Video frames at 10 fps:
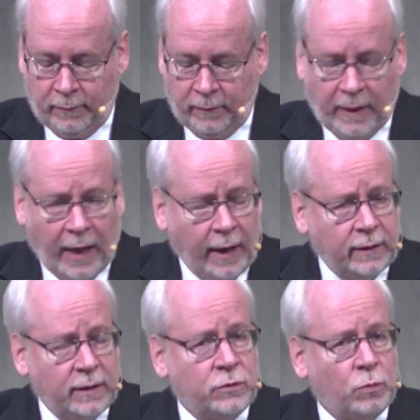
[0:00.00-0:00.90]
That
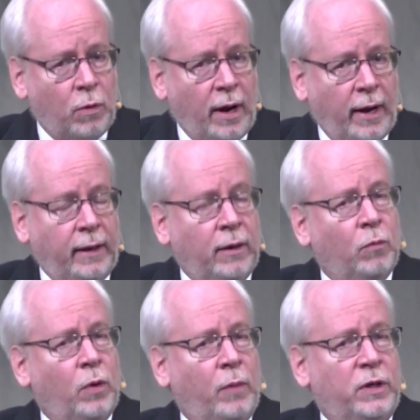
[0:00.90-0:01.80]
is why
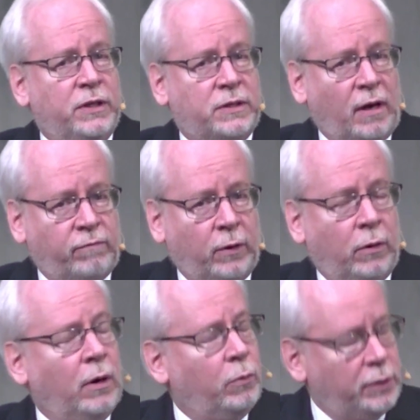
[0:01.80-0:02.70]
when we suffer,
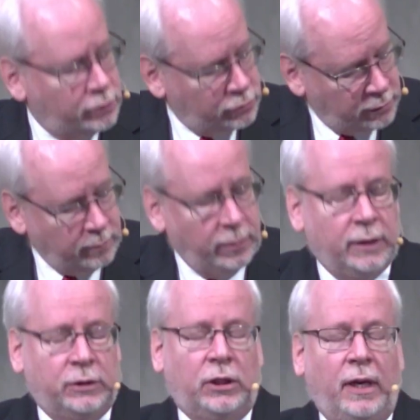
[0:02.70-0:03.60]
we shouldn't be
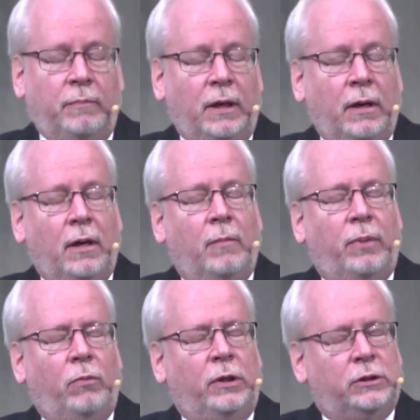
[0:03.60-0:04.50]
ashamed,
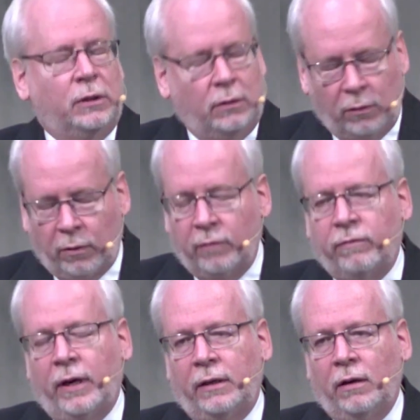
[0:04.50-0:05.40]
but we should
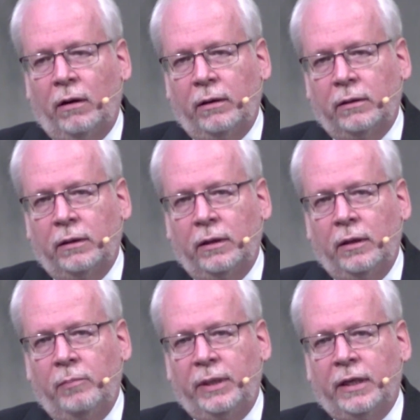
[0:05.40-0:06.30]
glorify God,
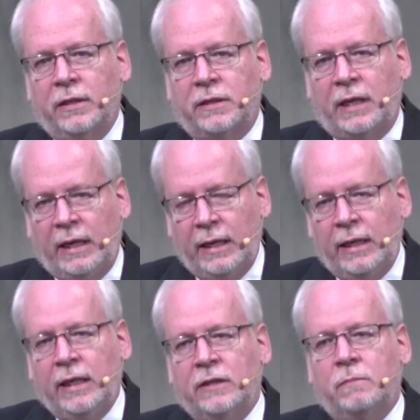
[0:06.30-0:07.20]
because he
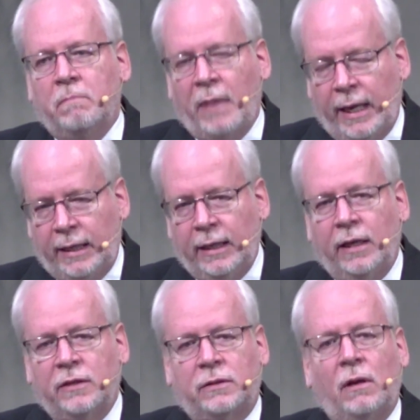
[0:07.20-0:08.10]
is making
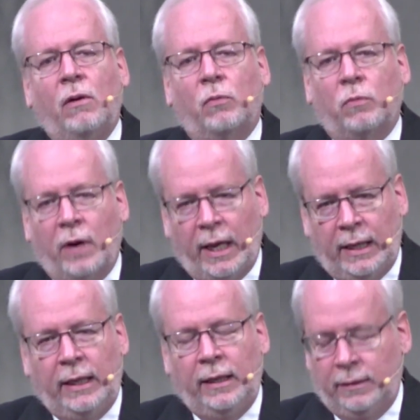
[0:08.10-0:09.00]
us
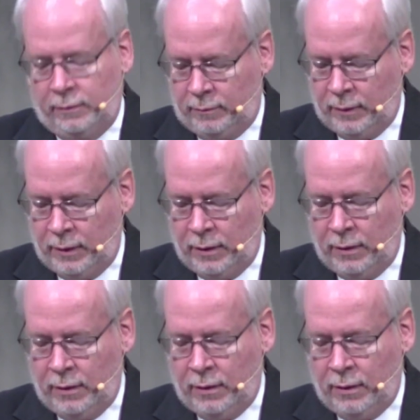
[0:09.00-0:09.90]
ready
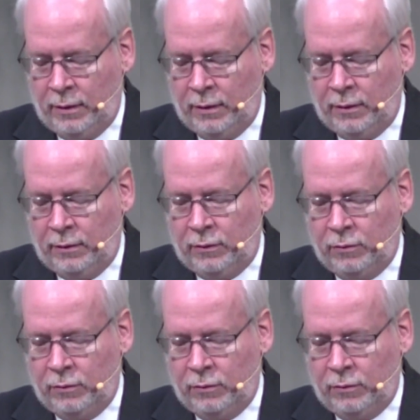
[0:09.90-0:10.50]
to